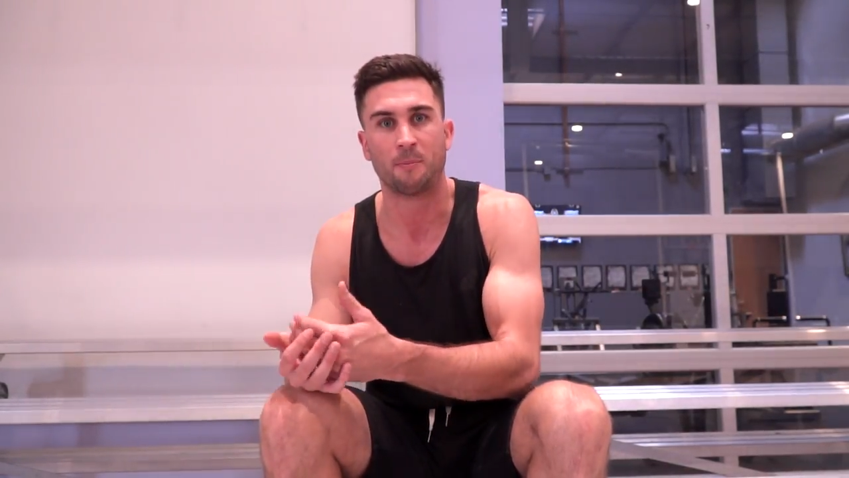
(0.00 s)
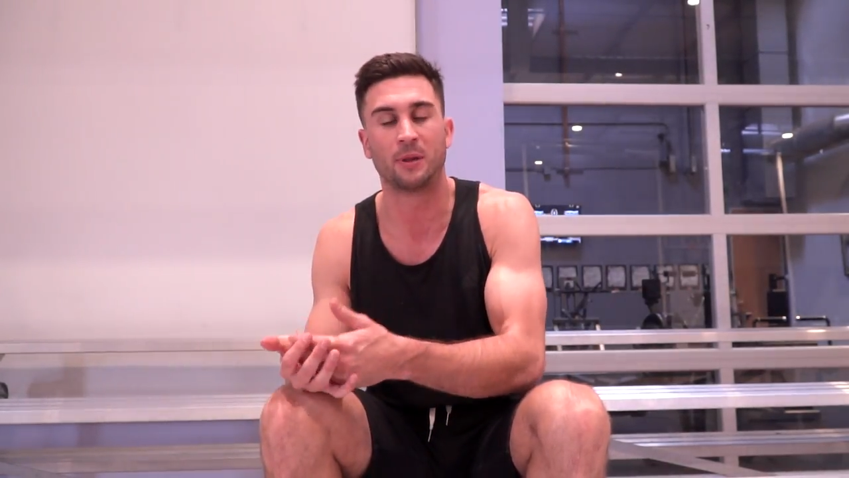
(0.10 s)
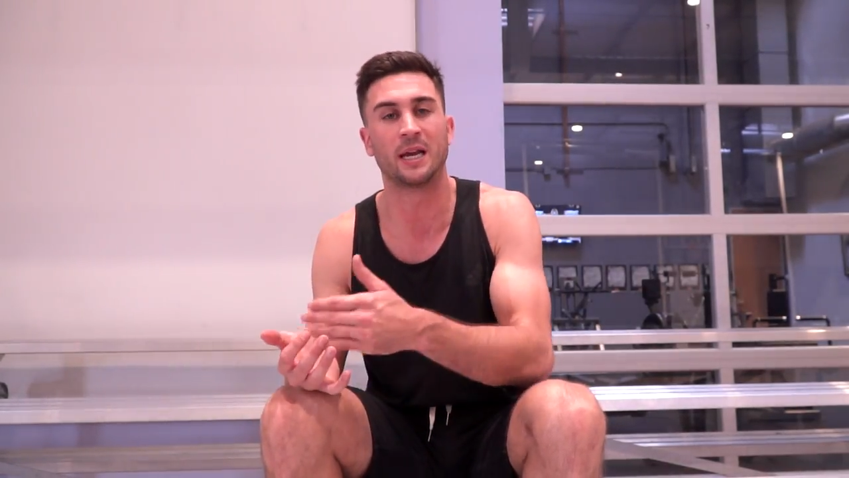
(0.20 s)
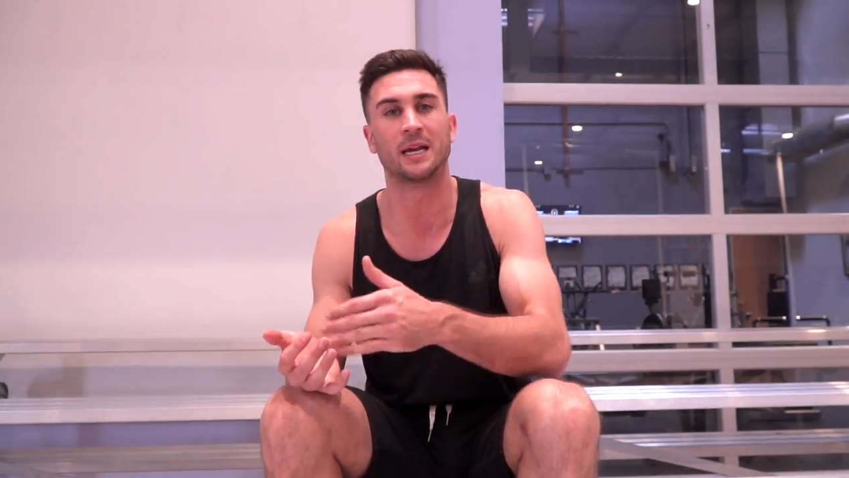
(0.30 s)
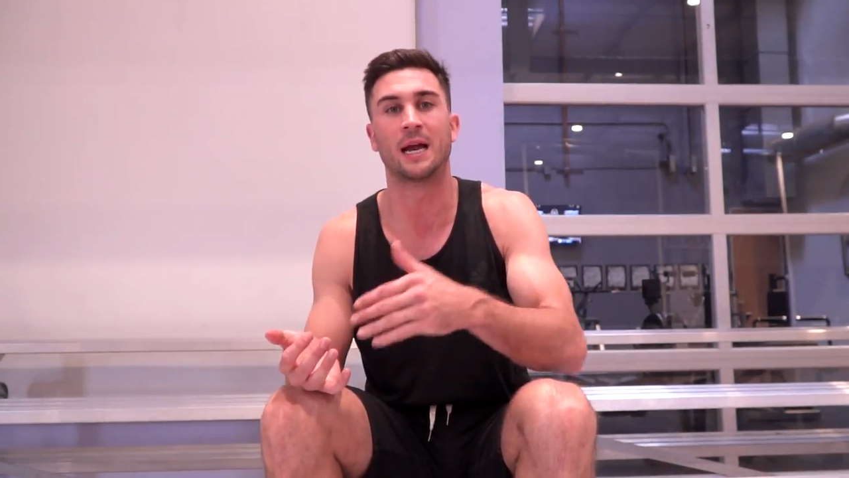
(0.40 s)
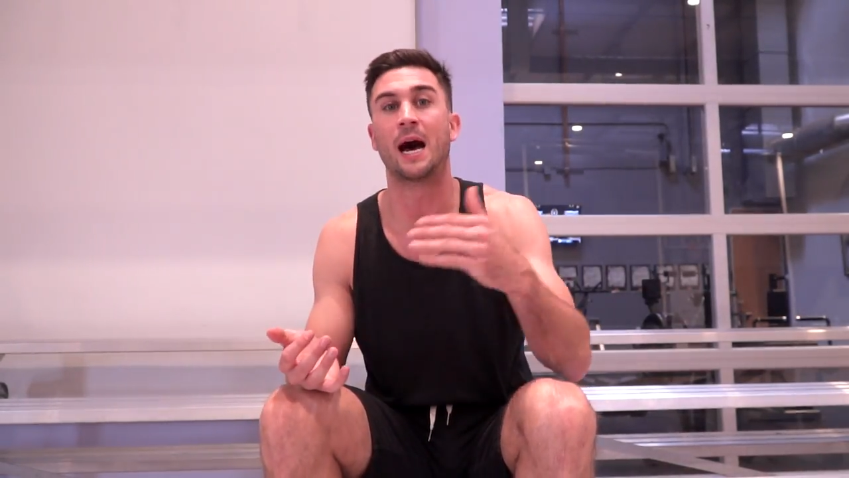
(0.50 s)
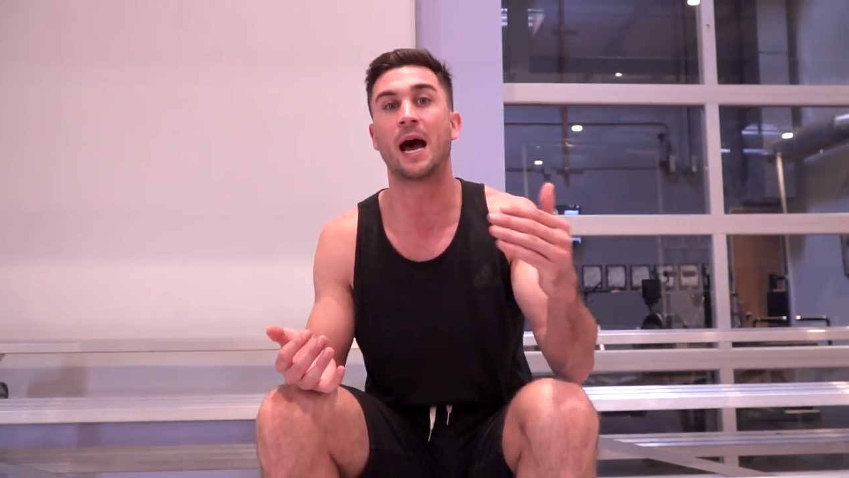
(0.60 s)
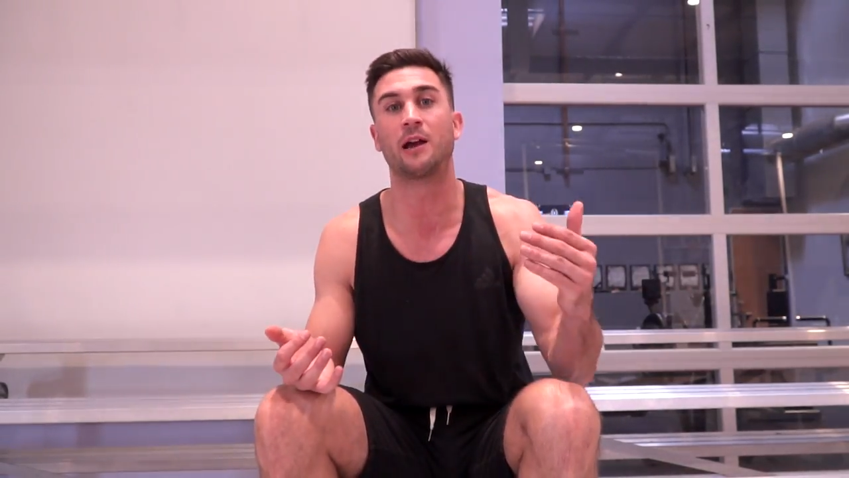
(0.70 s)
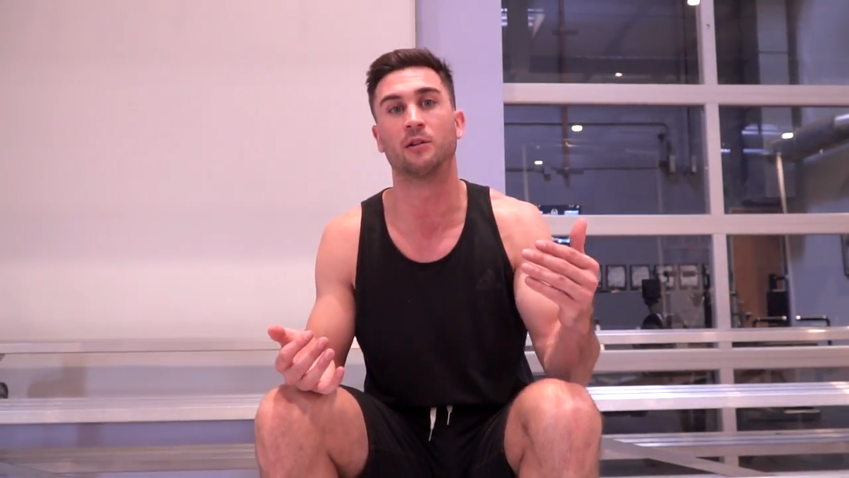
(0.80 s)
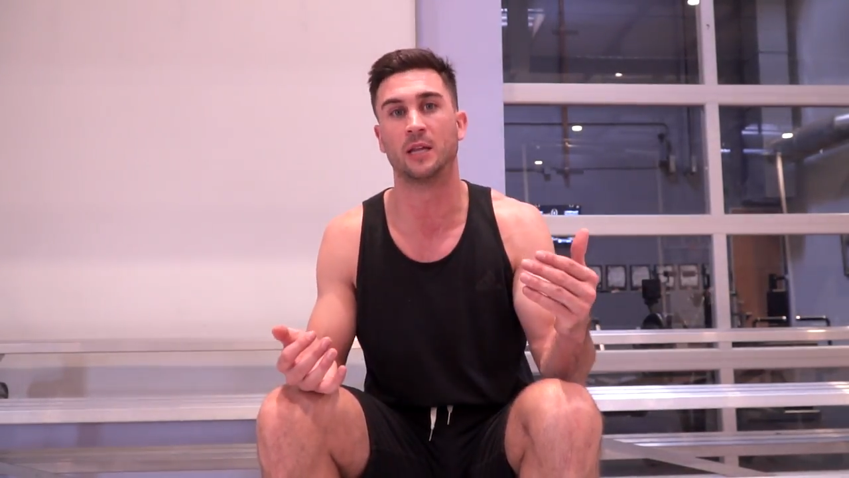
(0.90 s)
playing at a
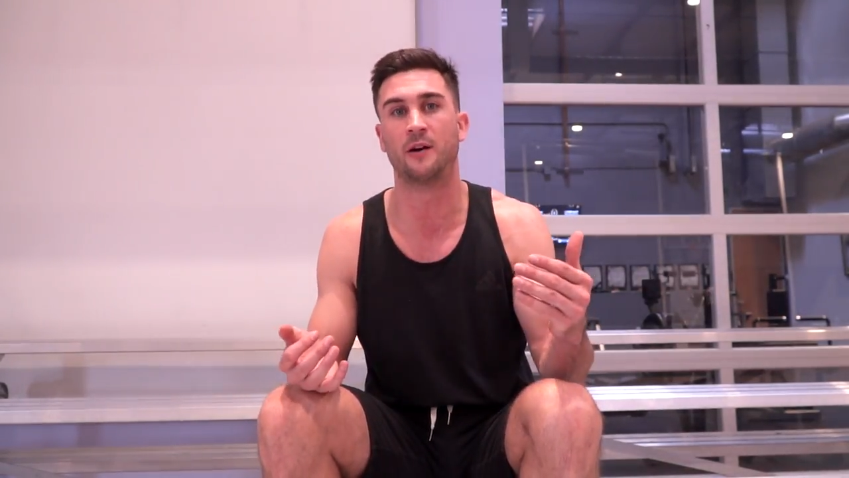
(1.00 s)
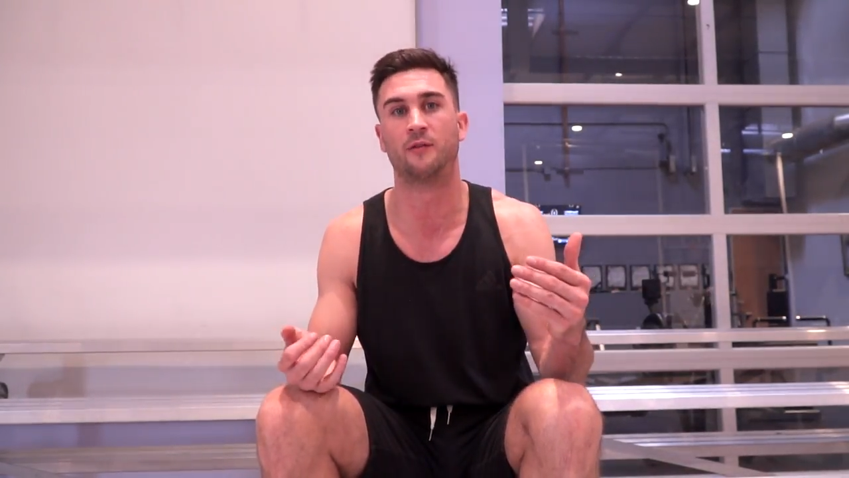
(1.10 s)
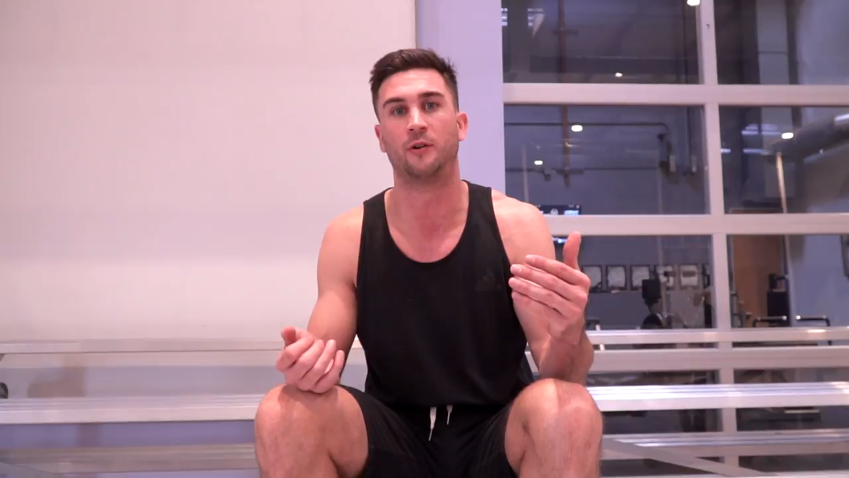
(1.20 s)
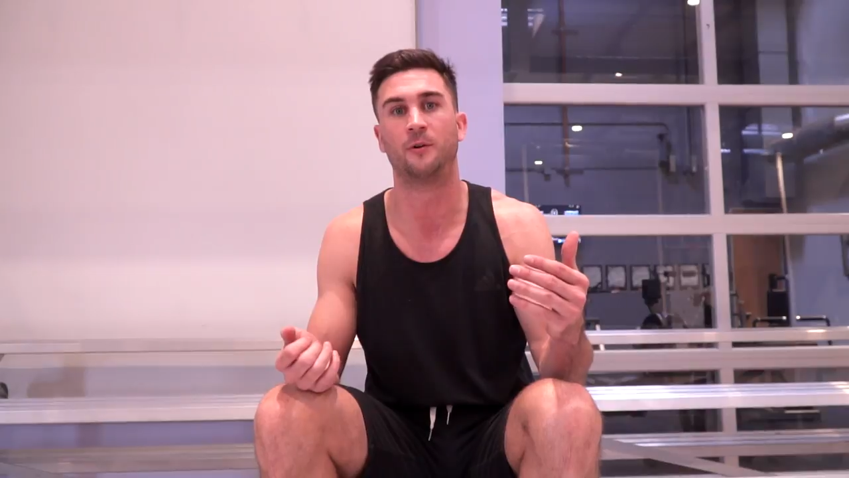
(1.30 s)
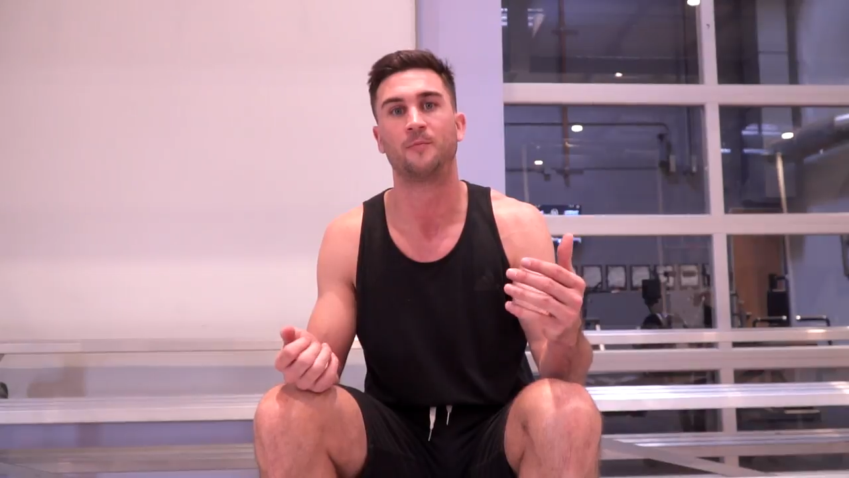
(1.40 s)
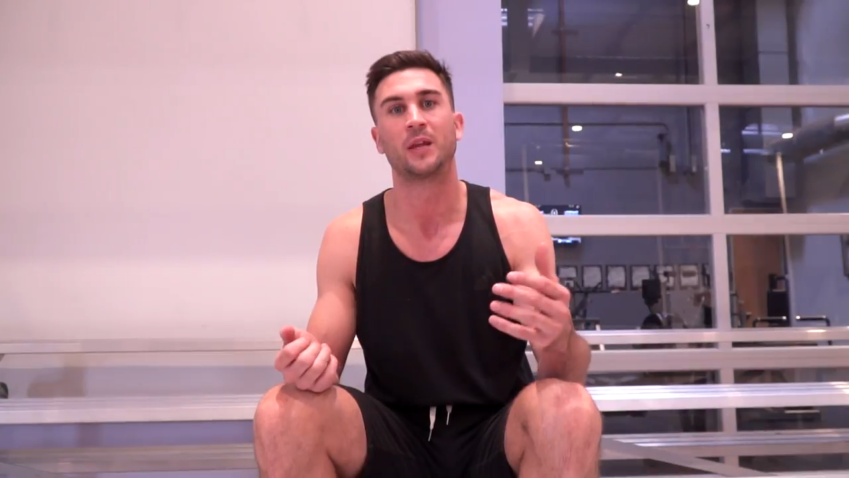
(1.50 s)
higher level.